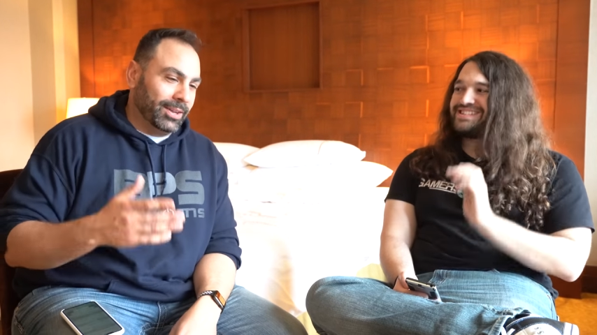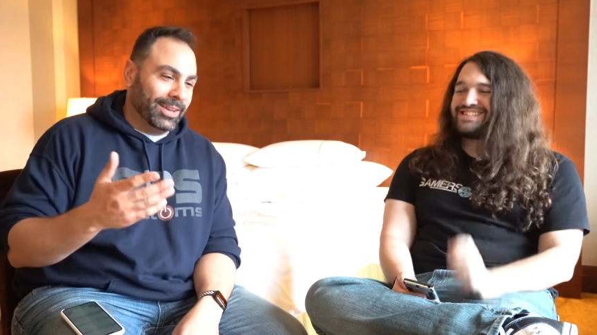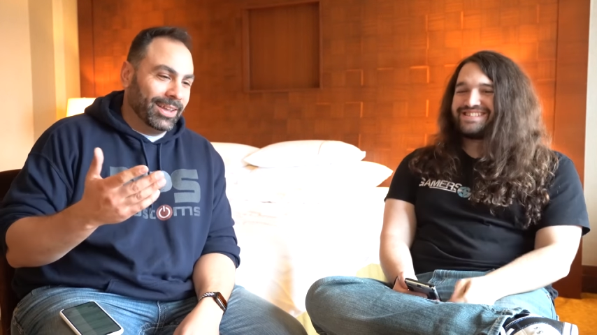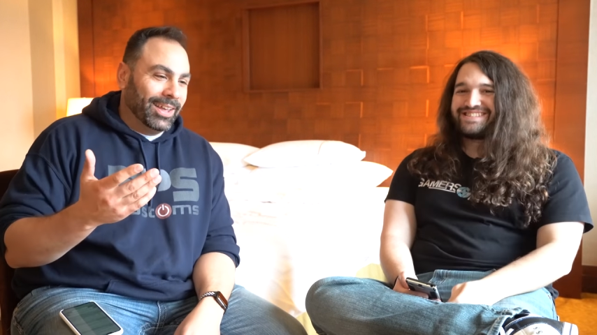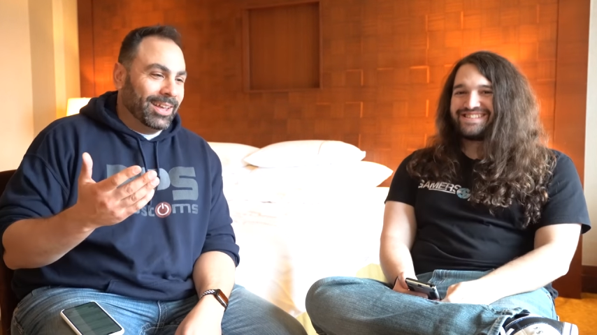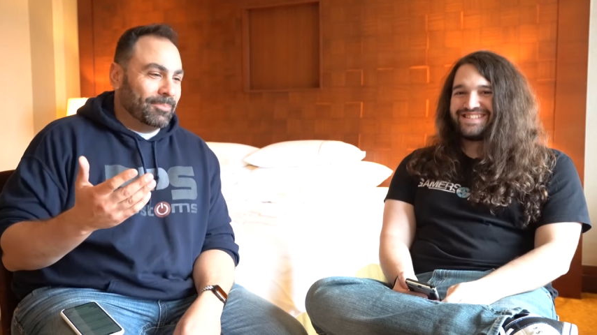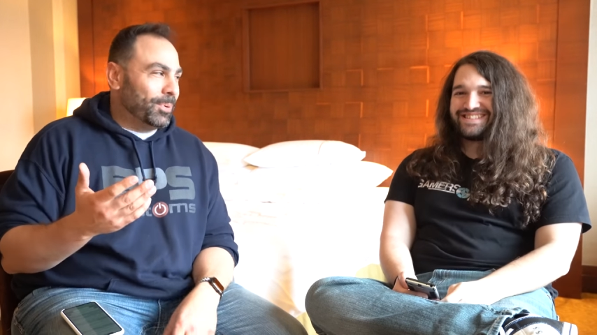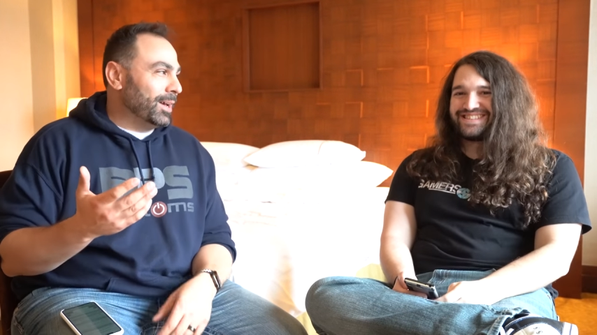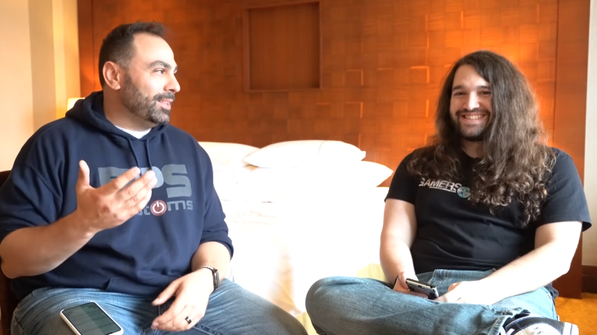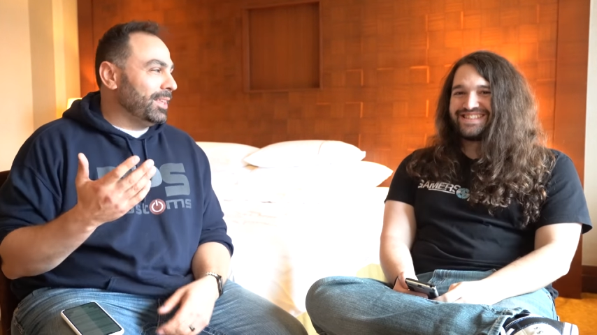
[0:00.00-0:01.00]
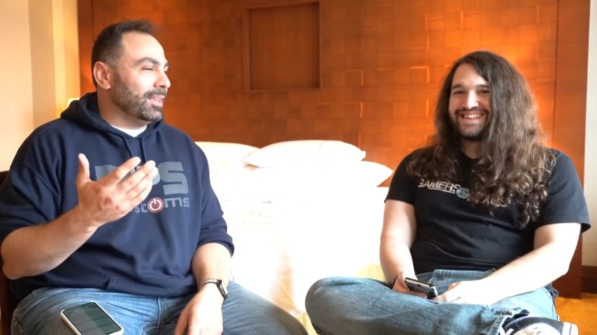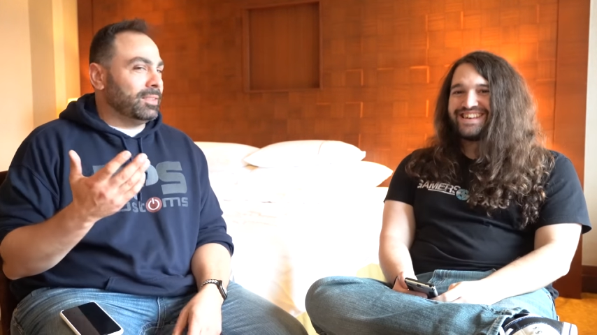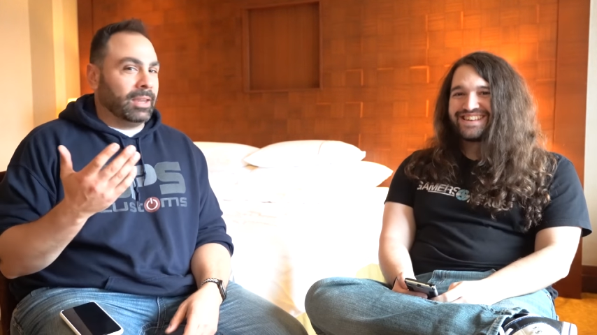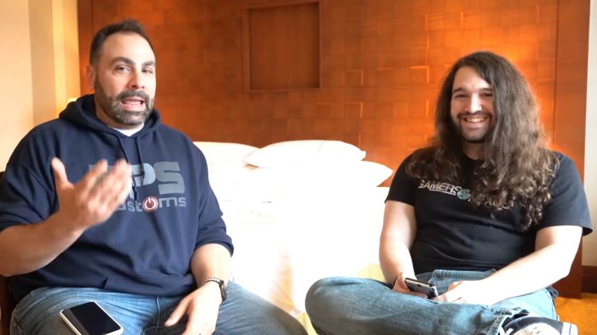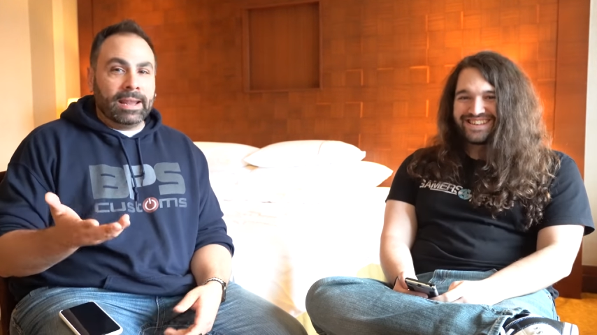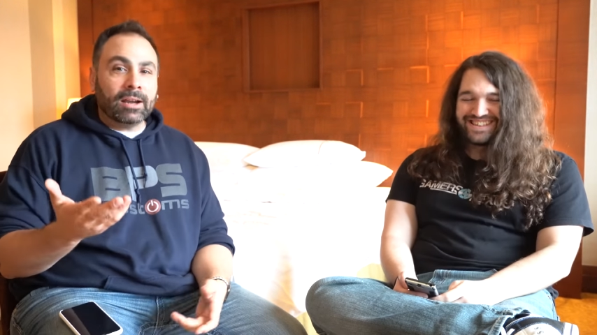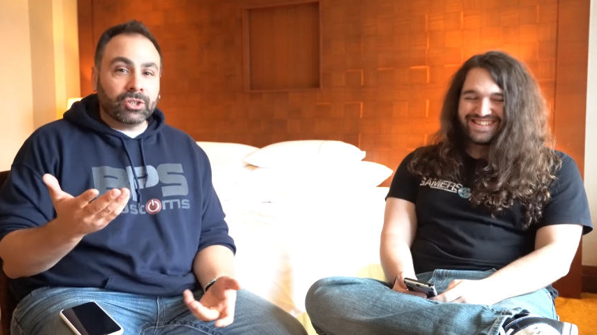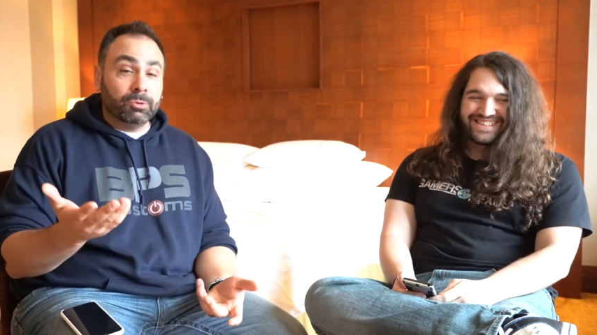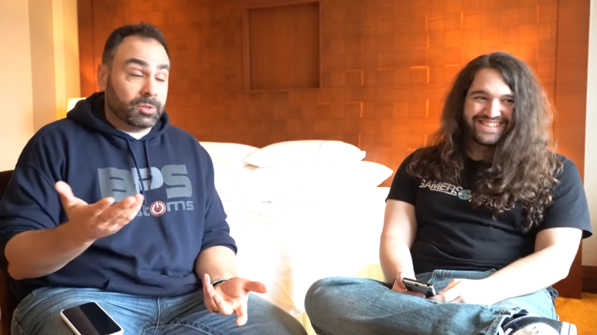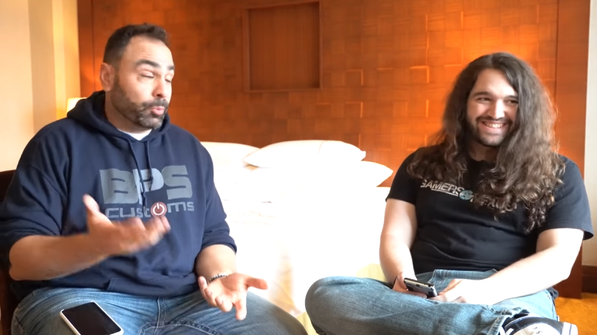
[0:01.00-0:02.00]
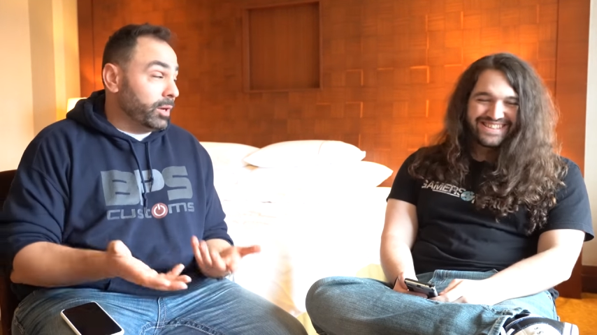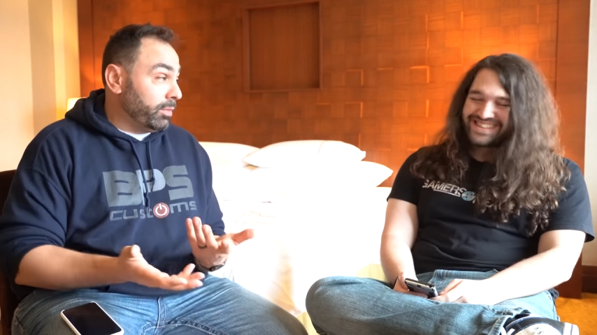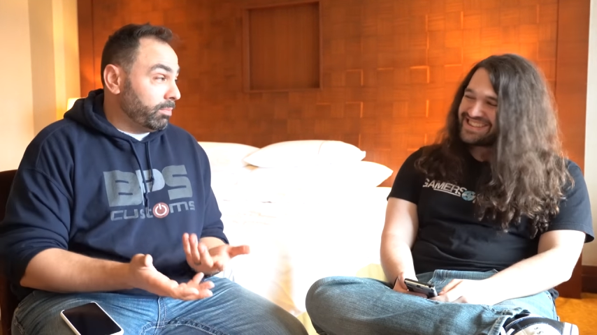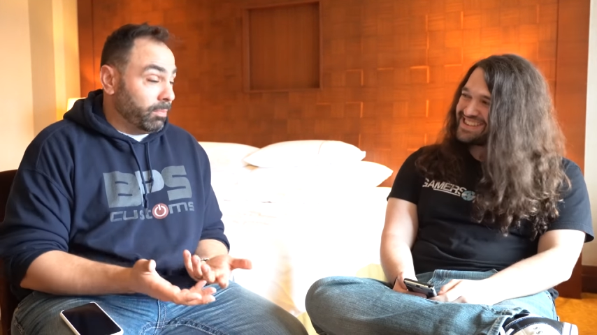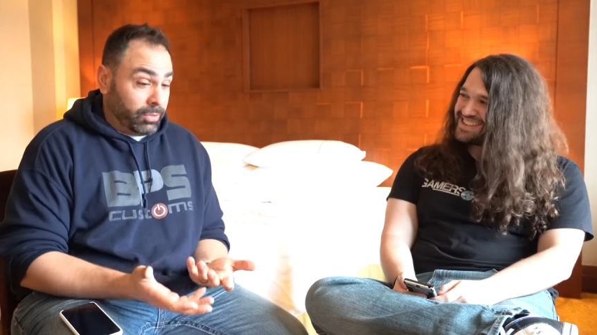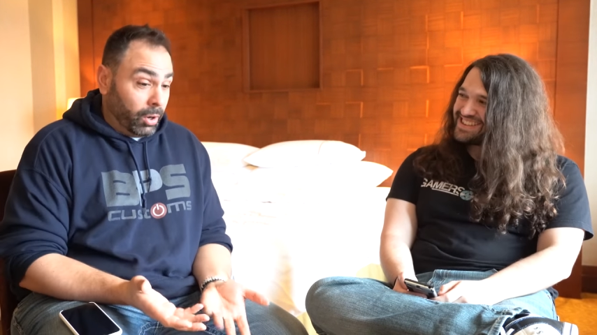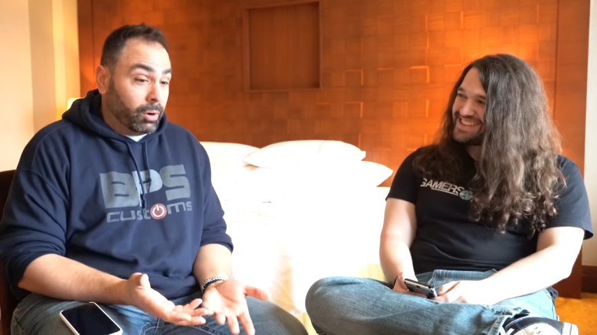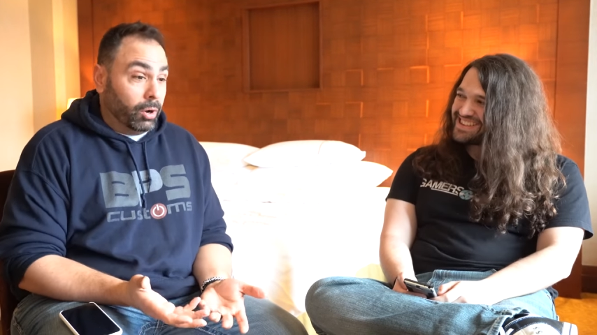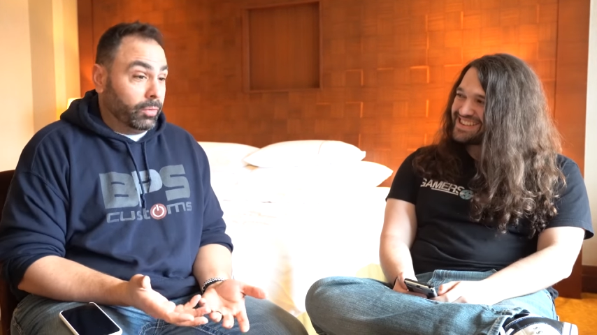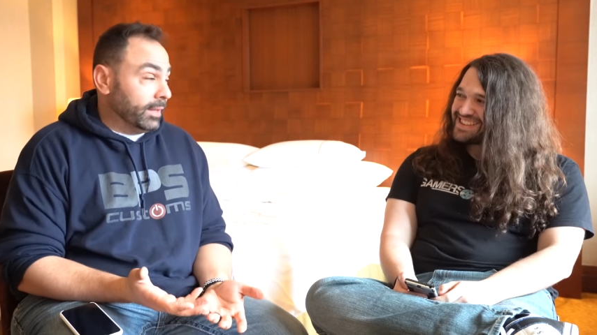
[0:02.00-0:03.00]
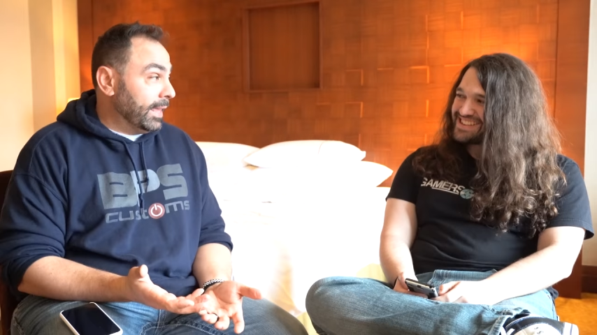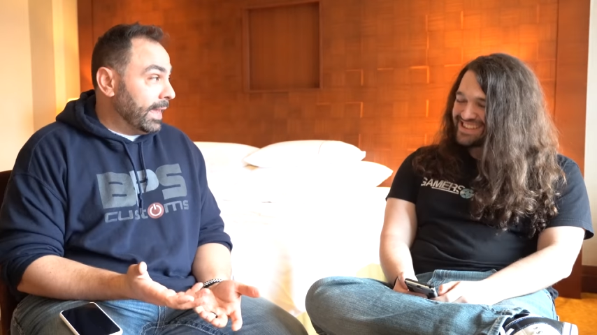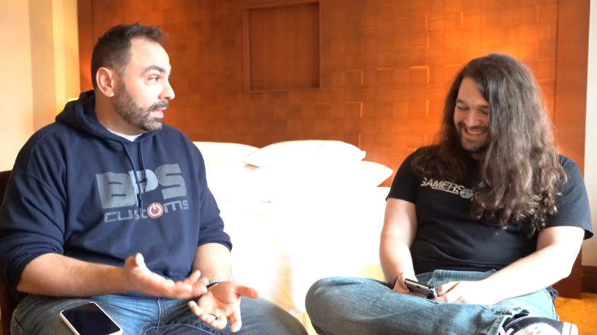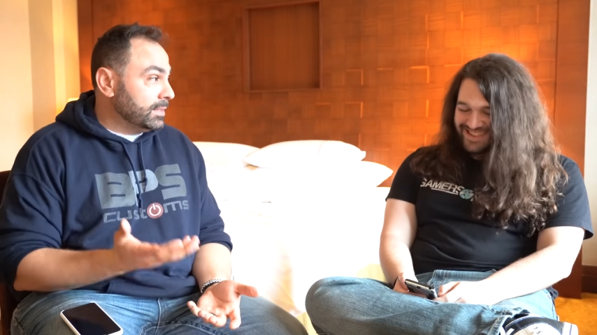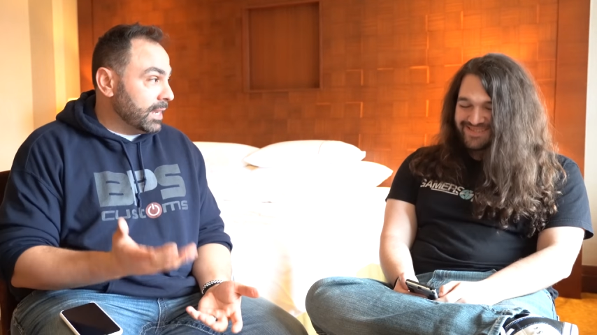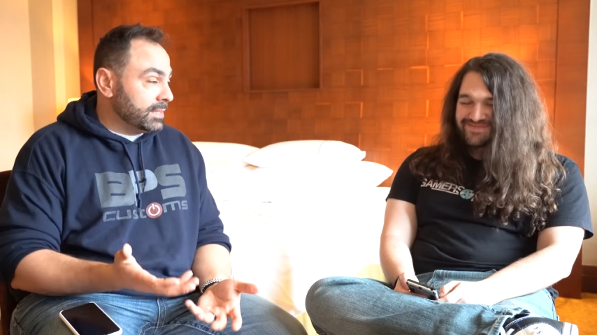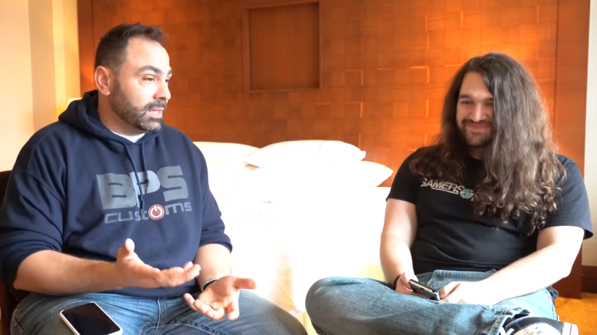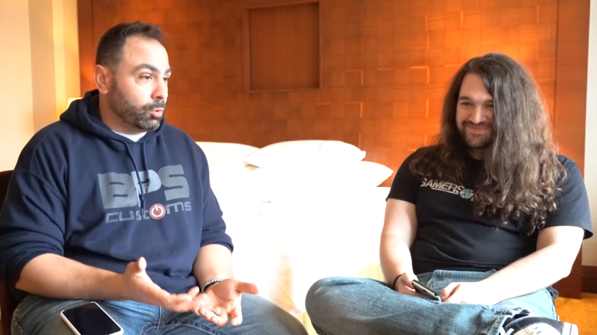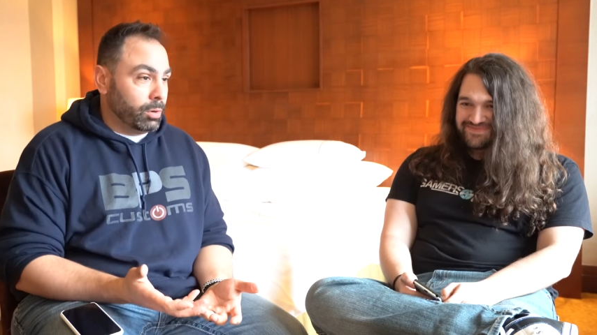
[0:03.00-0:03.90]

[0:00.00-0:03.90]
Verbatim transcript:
Speaker 1: but but the, the, it actually was pretty thorough. Like they had testing